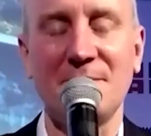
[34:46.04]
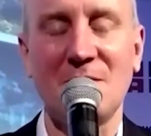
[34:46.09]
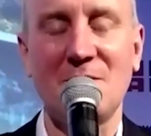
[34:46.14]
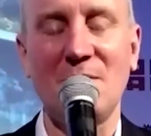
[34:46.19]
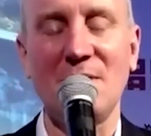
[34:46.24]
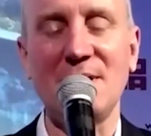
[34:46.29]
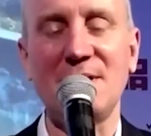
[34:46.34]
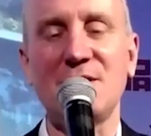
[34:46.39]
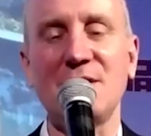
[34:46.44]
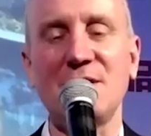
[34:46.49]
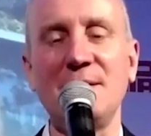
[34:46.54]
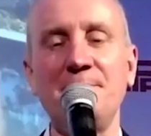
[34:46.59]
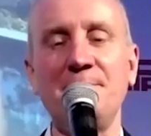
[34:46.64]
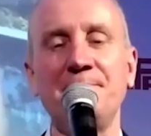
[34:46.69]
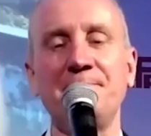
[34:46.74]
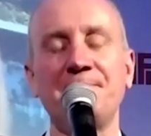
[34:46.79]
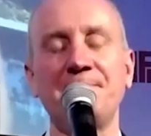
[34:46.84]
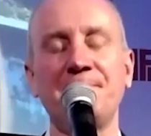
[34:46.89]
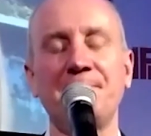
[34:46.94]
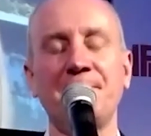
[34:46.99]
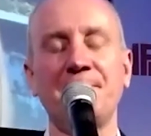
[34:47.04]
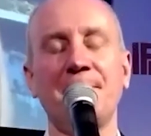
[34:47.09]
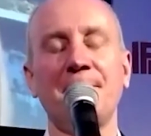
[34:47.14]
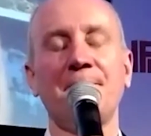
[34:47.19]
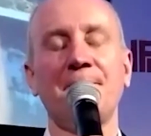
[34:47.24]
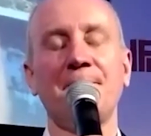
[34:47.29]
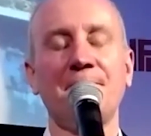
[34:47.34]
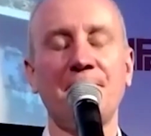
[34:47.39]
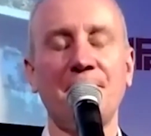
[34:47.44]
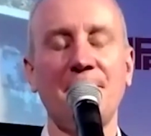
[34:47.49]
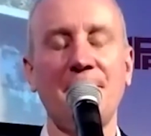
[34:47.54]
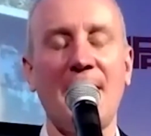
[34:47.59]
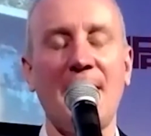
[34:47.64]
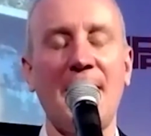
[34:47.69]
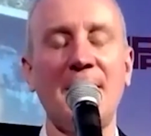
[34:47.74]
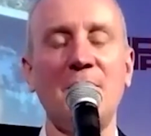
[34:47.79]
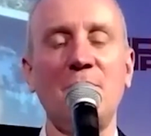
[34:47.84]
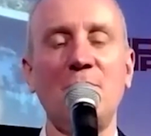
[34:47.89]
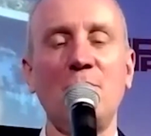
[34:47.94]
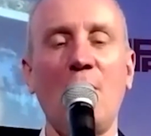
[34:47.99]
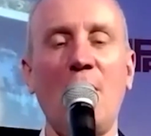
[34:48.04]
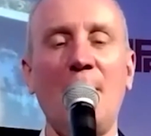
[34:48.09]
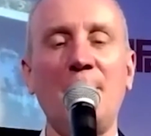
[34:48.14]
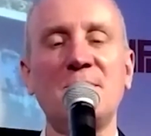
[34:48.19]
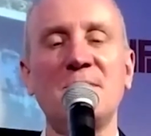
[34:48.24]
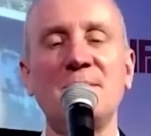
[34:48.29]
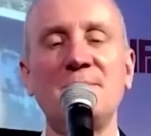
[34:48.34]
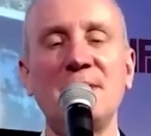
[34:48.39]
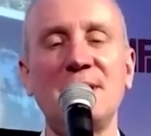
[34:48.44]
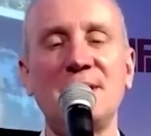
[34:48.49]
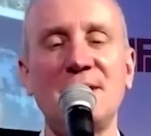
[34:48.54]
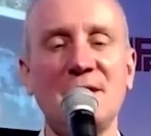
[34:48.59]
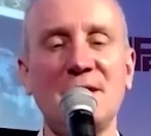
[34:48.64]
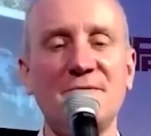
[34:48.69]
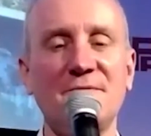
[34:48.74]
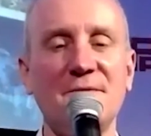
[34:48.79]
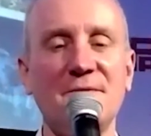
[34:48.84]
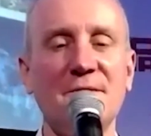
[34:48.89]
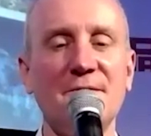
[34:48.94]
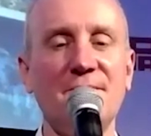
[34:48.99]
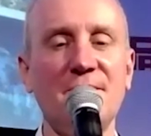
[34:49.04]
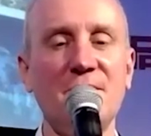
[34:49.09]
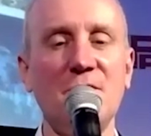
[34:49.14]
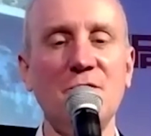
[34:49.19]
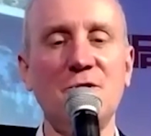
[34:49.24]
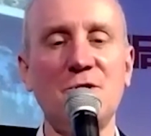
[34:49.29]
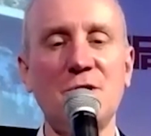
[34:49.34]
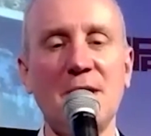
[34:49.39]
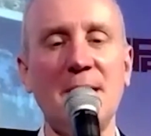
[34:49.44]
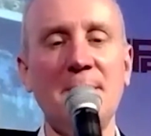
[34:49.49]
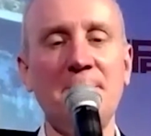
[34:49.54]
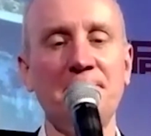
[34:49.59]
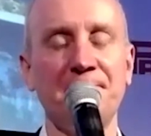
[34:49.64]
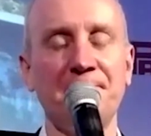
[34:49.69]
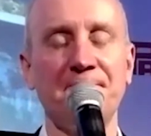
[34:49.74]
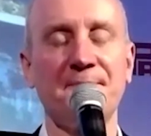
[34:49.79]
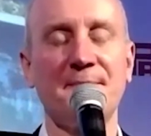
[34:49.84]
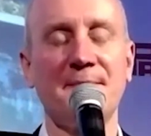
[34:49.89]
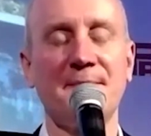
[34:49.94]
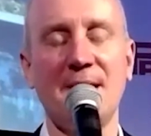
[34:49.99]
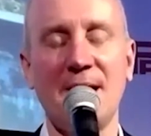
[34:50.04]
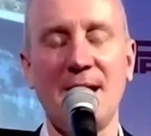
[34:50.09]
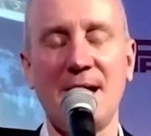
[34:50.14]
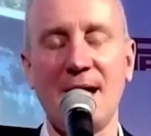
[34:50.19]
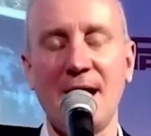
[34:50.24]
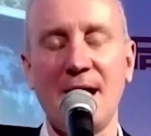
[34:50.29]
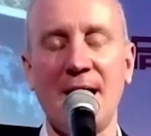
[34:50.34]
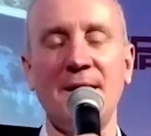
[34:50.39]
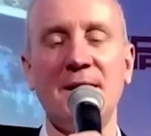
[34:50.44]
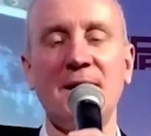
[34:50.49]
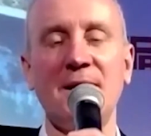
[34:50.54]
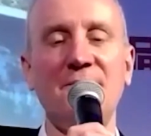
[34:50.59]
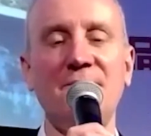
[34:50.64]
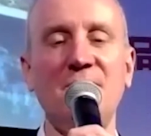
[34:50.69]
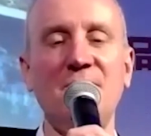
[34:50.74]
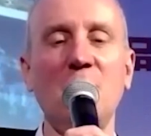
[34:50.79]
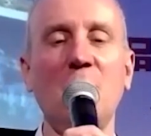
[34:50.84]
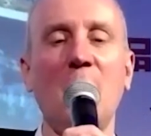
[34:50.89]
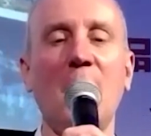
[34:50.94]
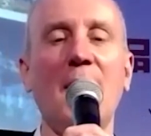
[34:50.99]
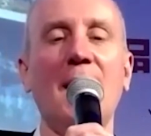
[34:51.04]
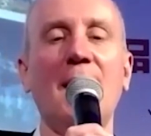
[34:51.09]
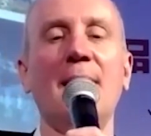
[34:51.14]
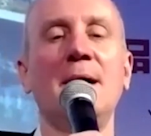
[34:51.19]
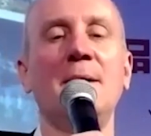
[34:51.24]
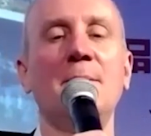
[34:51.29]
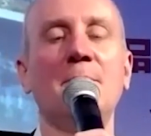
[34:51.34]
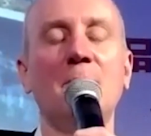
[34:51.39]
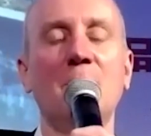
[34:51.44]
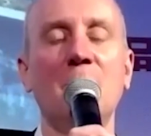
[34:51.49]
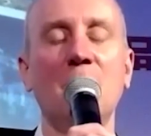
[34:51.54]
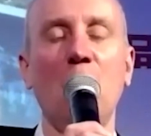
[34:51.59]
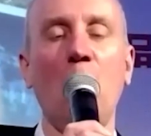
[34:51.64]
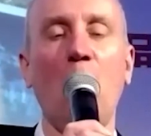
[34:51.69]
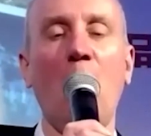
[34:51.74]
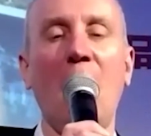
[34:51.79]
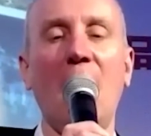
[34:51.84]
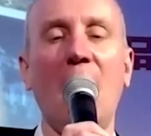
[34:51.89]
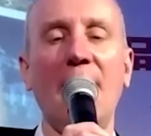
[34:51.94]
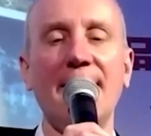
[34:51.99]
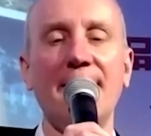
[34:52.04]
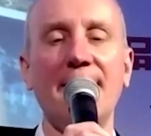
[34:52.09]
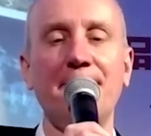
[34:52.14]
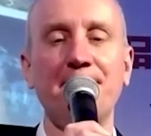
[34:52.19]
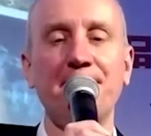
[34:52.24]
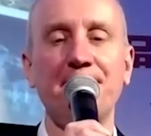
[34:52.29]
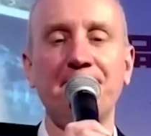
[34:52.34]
question. Are you optimistic for the future? And if you are, why?